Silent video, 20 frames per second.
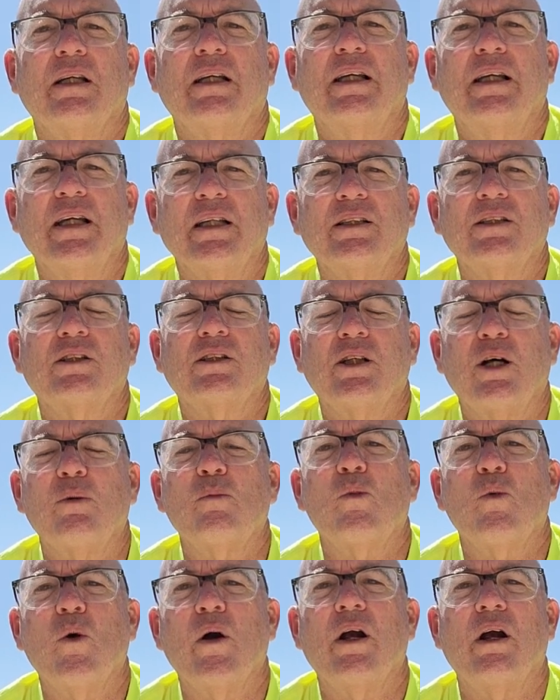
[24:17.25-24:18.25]
get
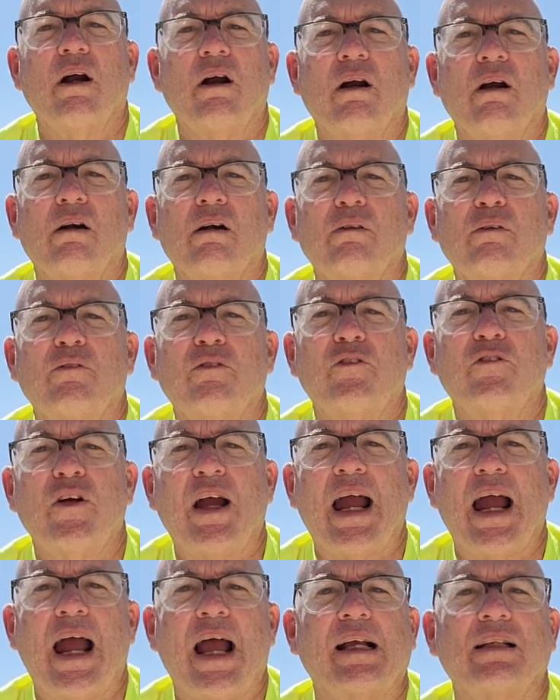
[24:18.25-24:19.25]
somewhere
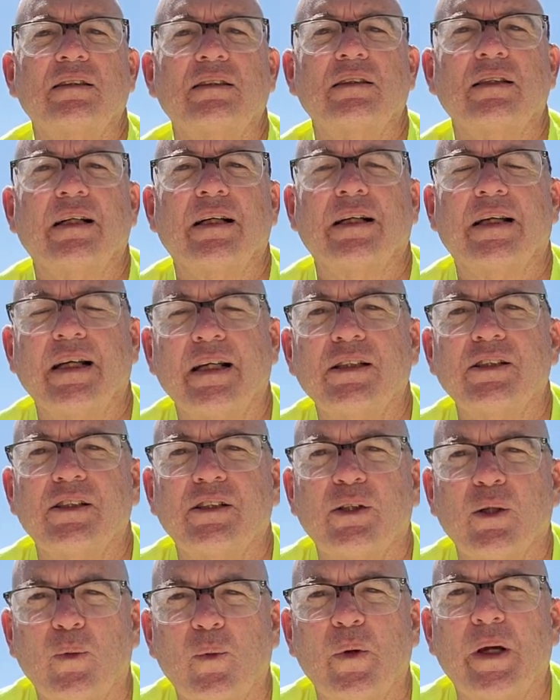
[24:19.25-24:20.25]
fast
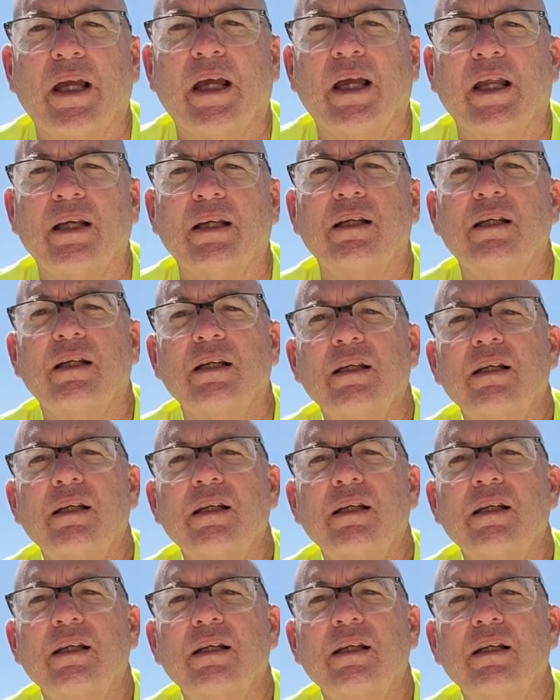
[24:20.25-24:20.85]
against the wind,